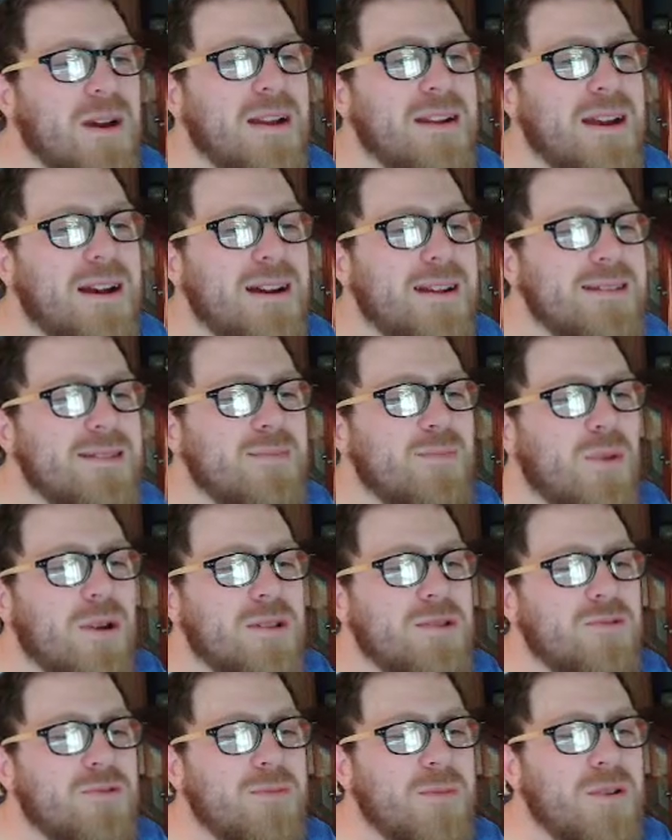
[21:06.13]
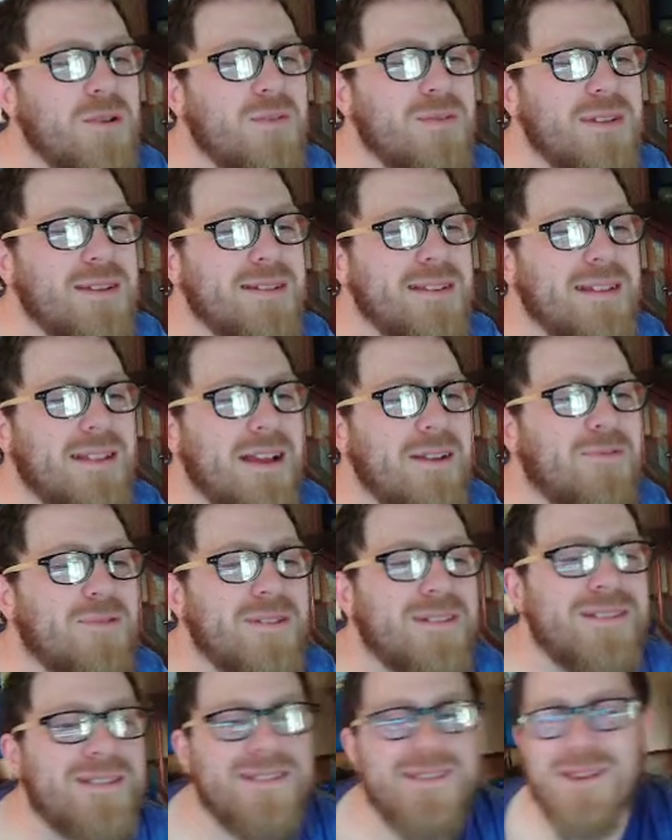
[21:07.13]
cousin once removed is
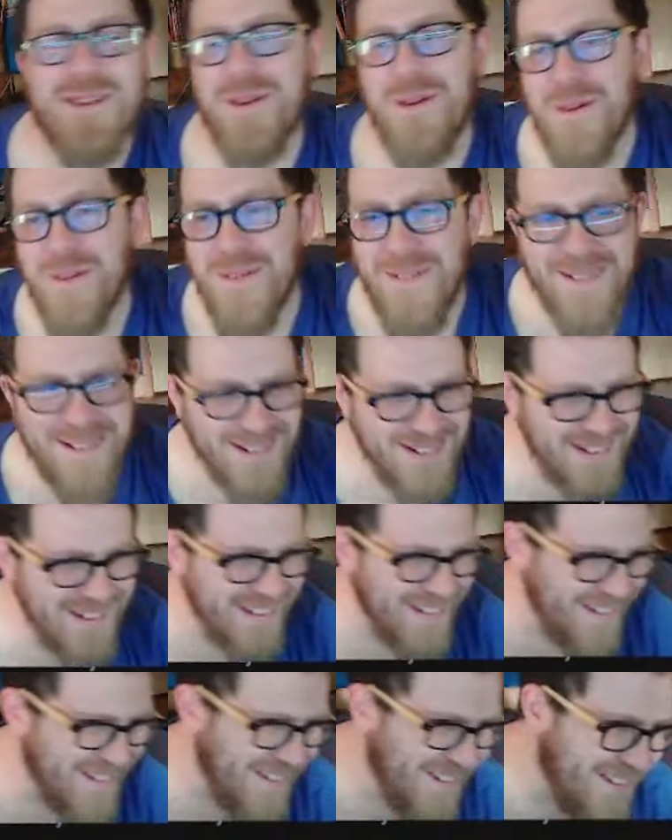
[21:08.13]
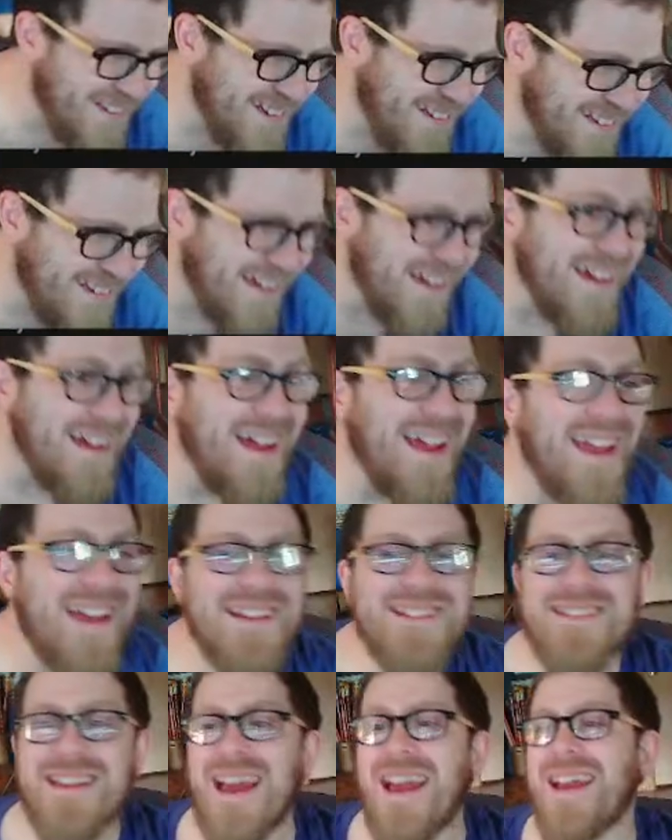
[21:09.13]
11's too.
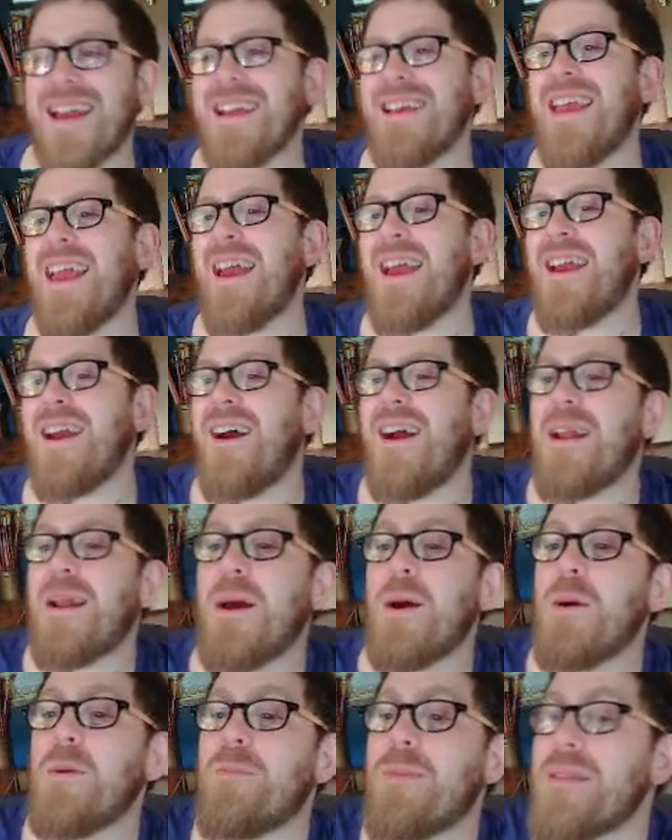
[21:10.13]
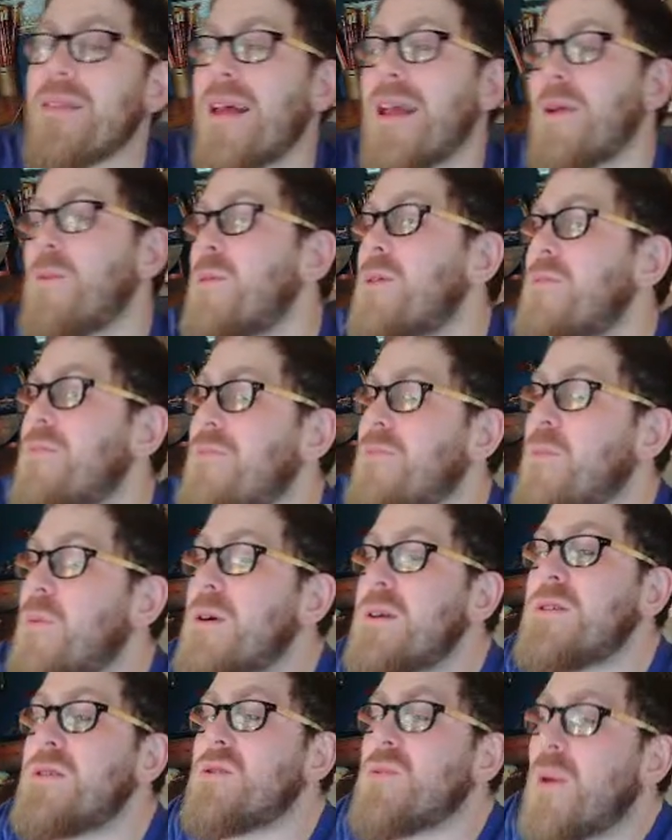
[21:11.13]
Exactly. Yeah, I know, but like
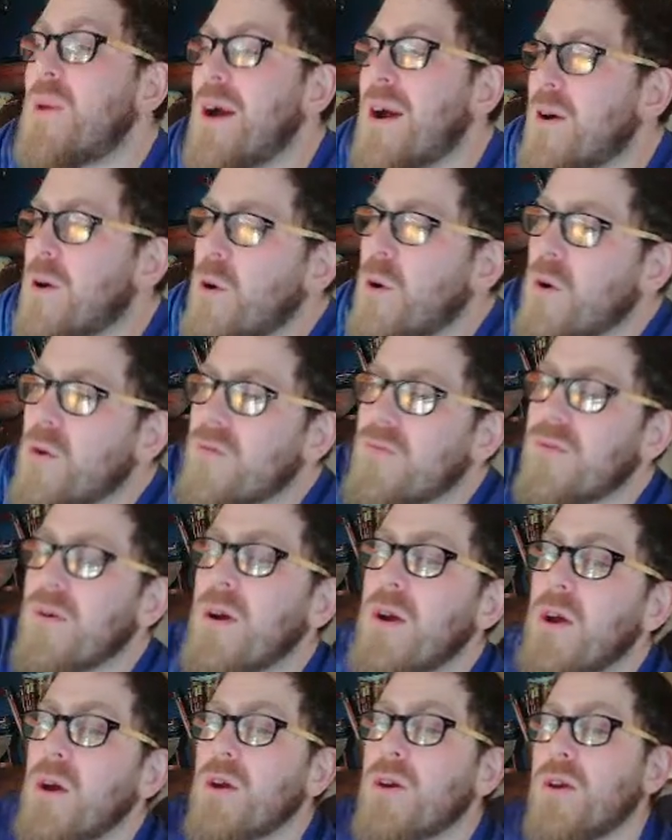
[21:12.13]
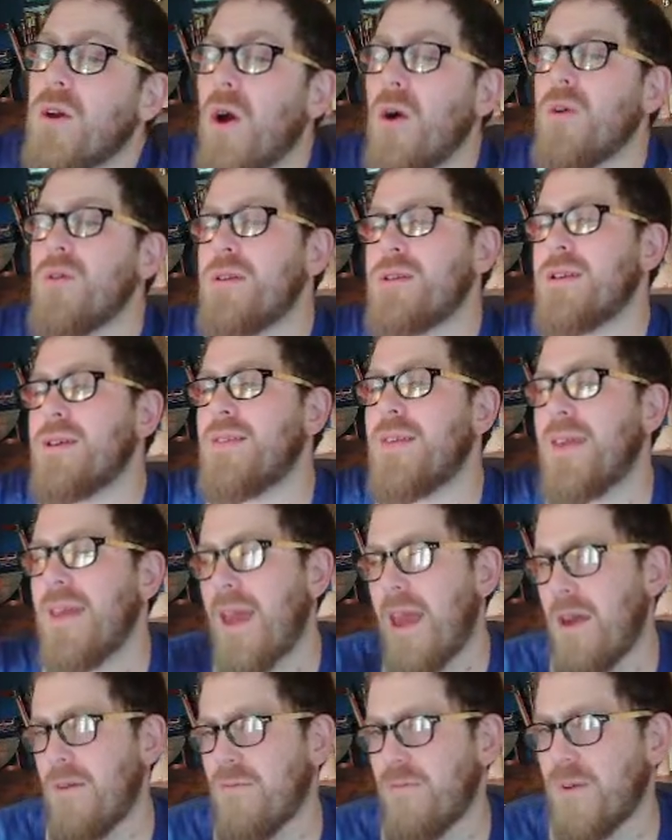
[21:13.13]
would 12 go to the
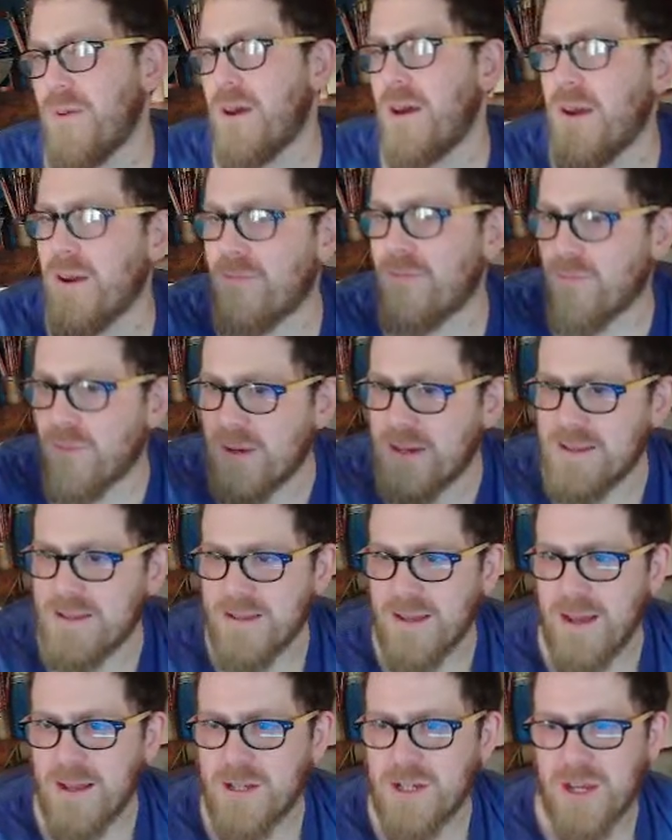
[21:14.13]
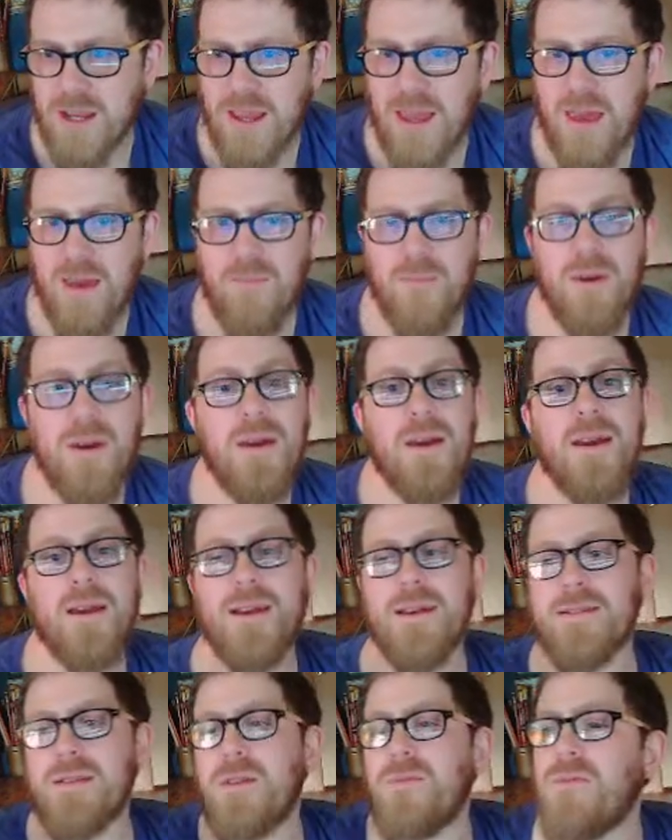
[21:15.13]
effort of researching him?
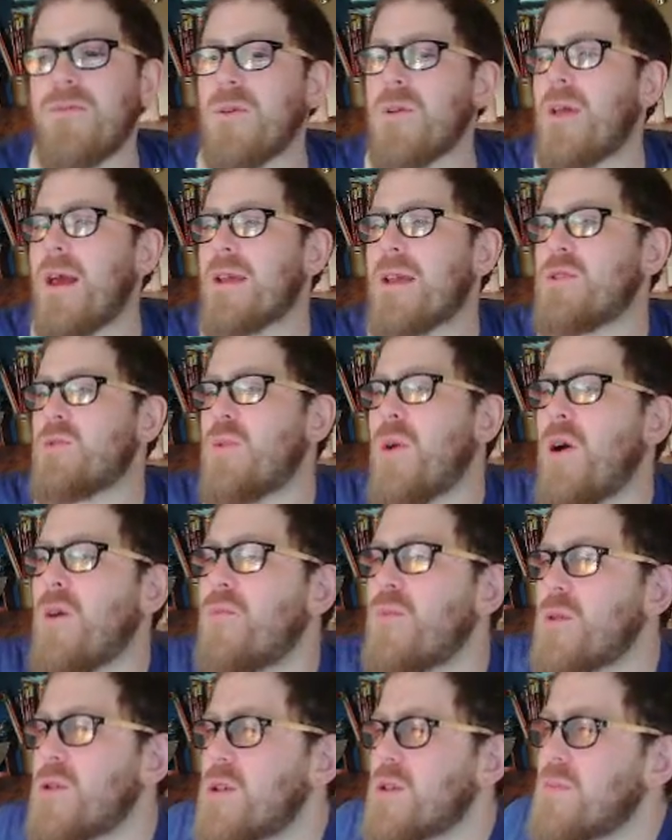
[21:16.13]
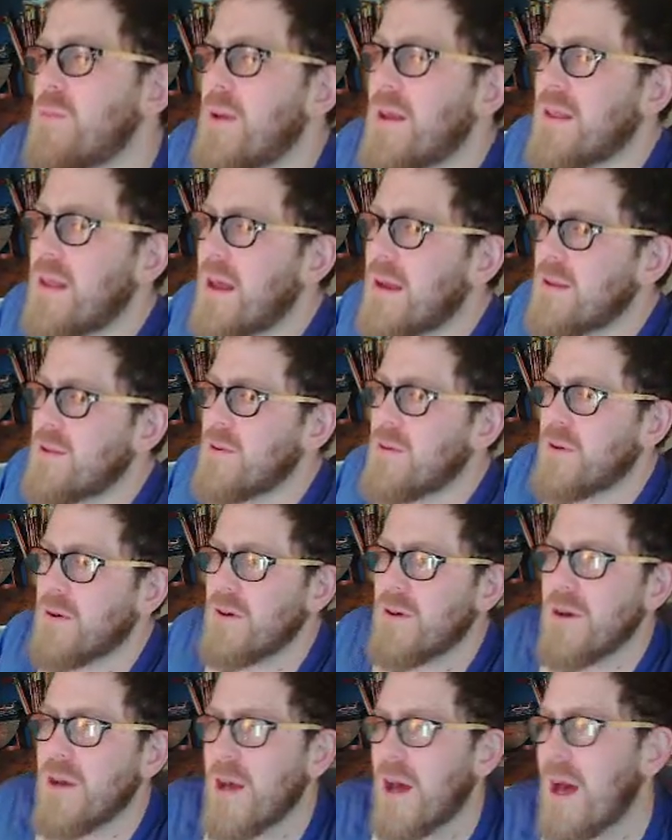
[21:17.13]
Because I feel like 12 would just be like,
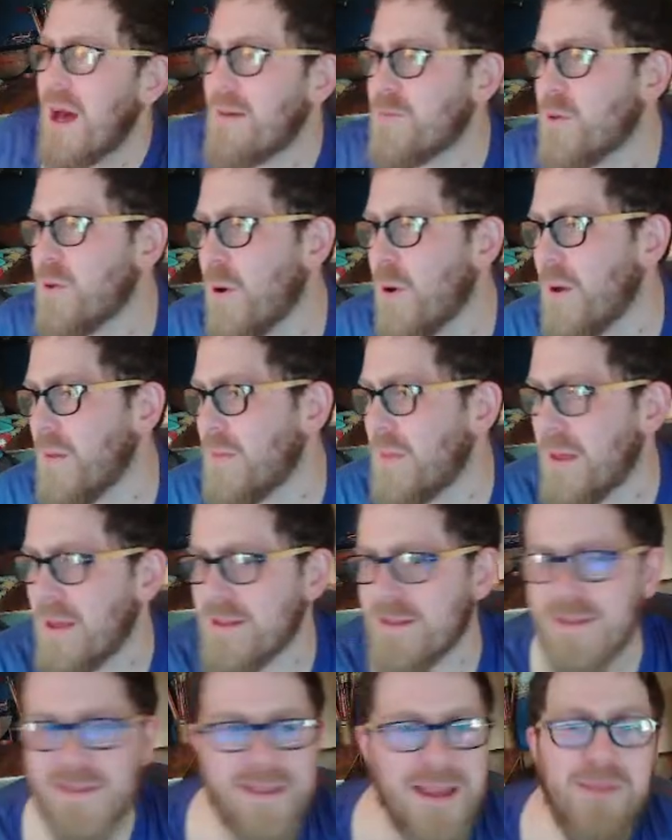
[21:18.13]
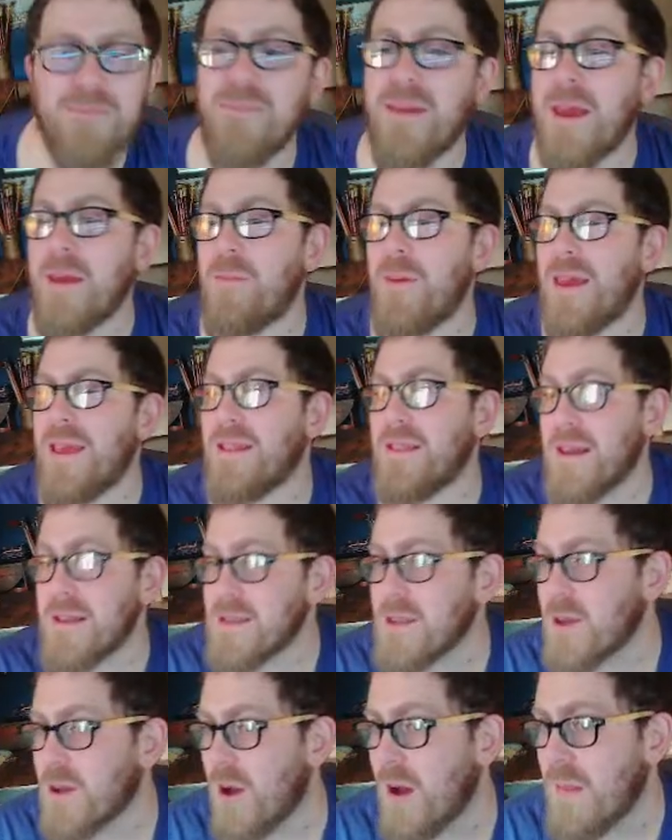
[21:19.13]
no, I've got this. And maybe he
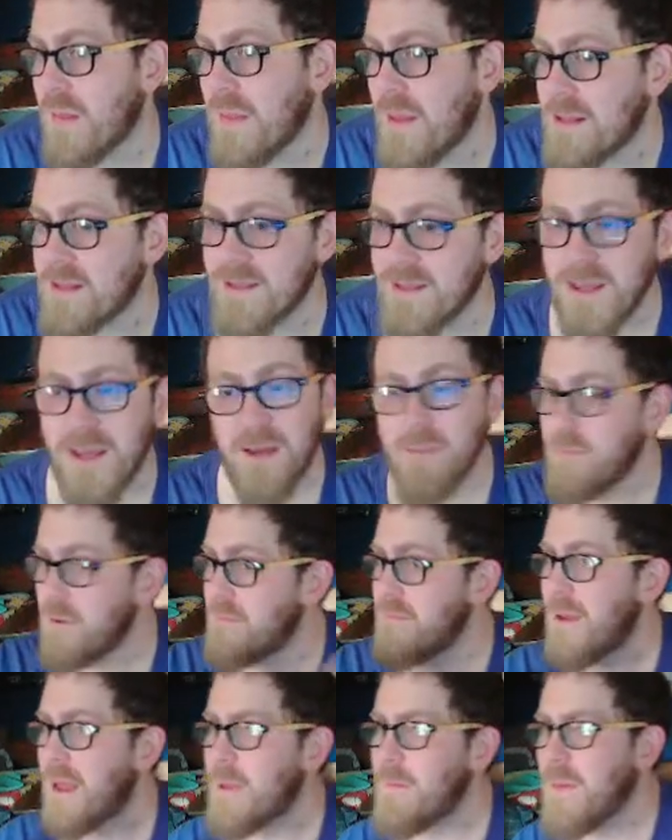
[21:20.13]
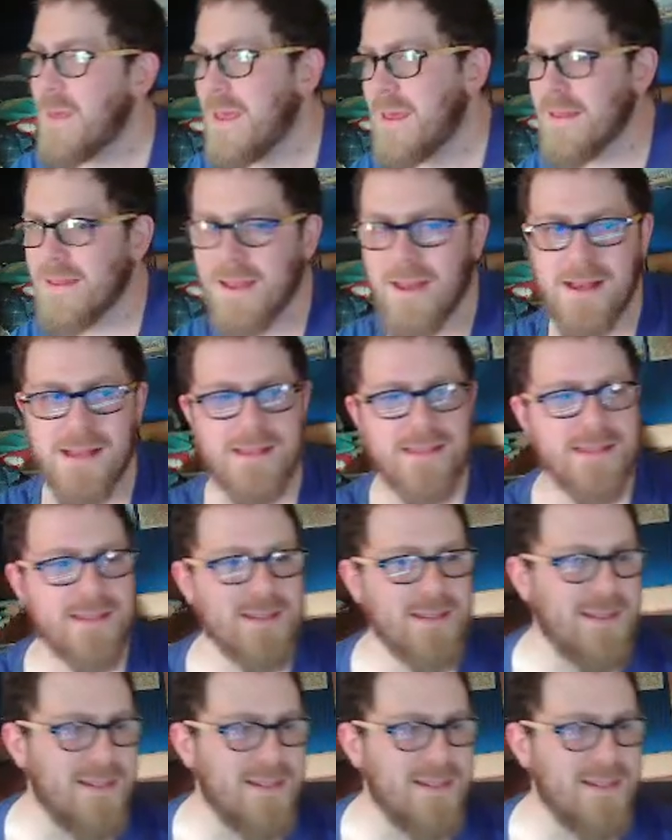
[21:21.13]
doesn't got this, but maybe he does.